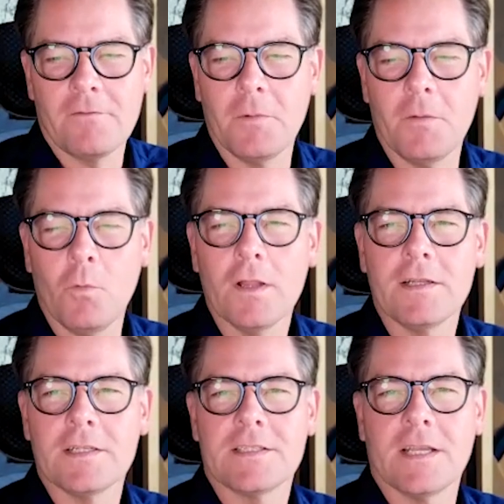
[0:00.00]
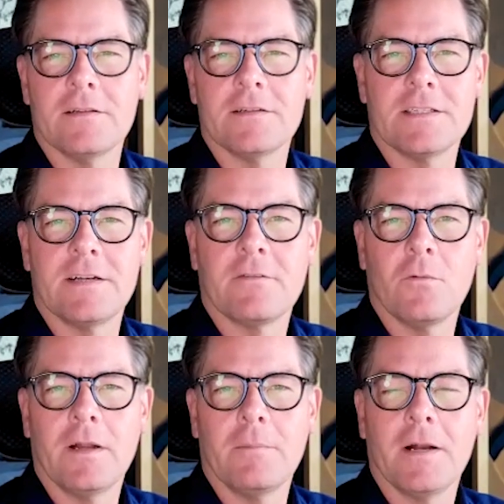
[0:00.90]
be willing to say there's a different
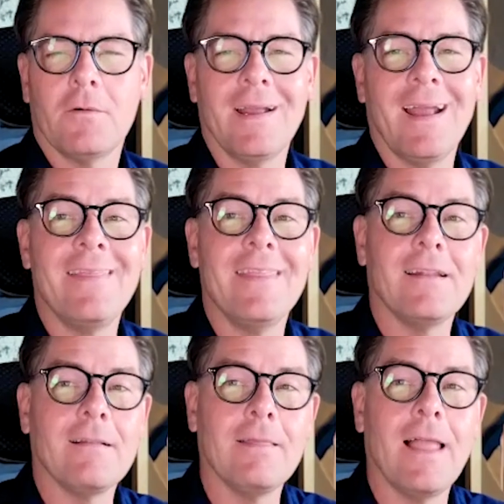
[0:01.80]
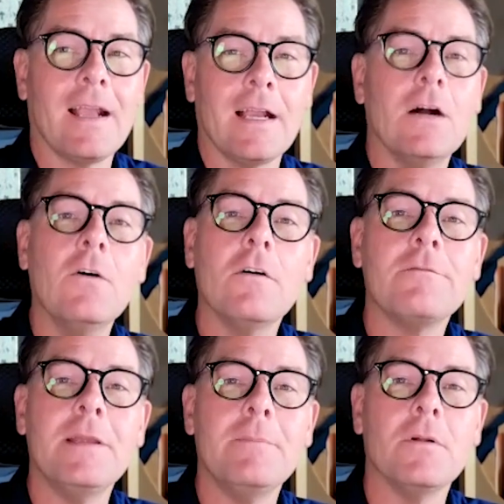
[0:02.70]
way or a better way, and then let go of
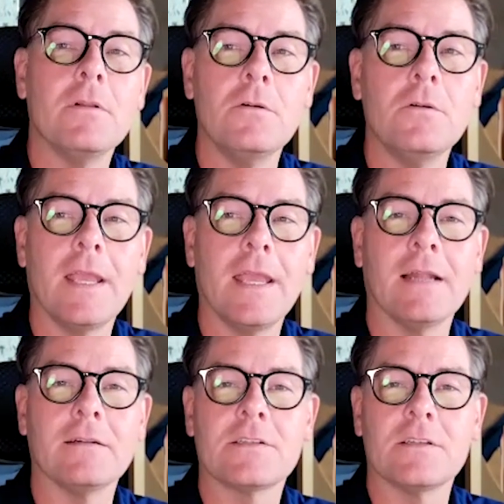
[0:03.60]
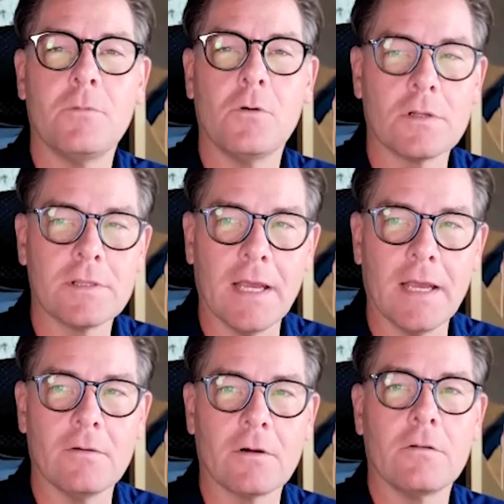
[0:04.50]
people who can't support
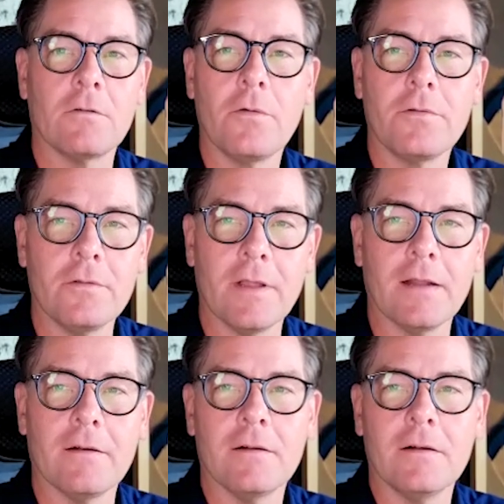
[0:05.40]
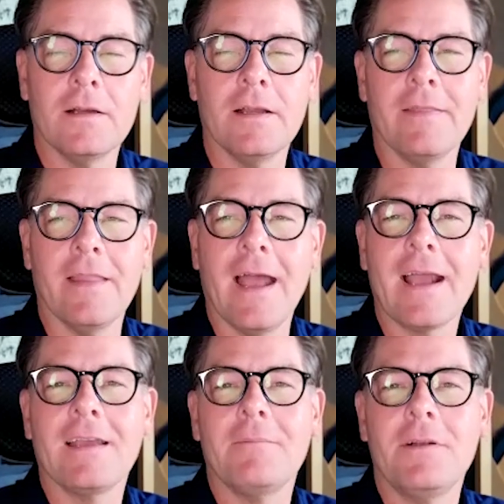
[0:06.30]
that or grow through that. And
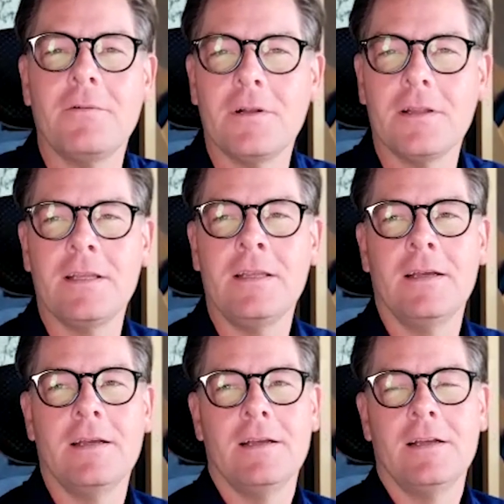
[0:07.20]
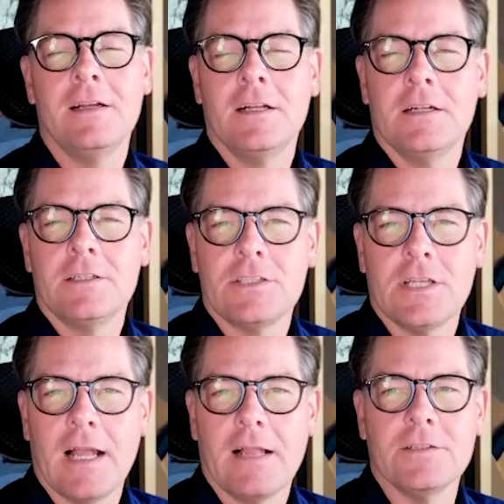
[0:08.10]
that can be really
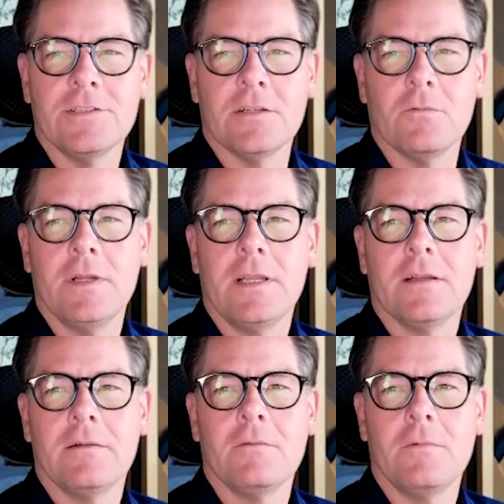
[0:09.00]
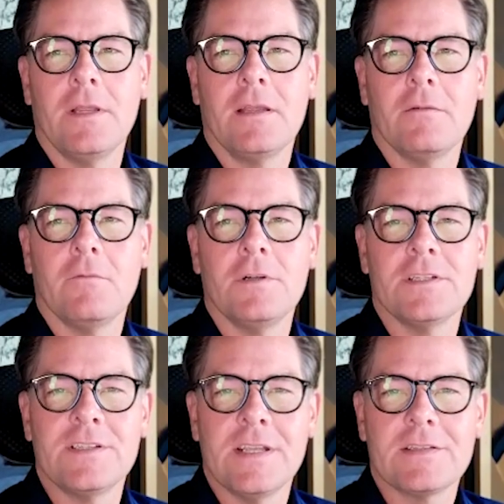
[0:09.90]
challenging. We can
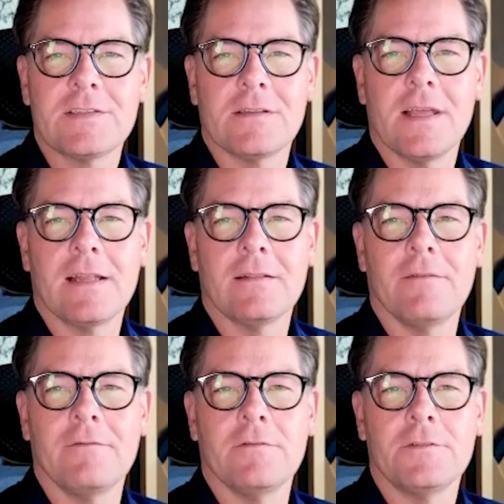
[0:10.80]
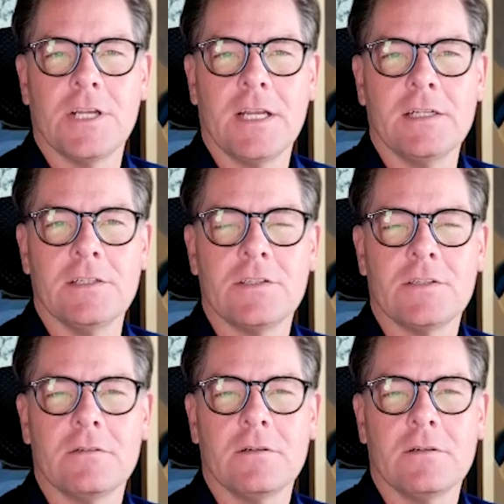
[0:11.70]
resist that level of change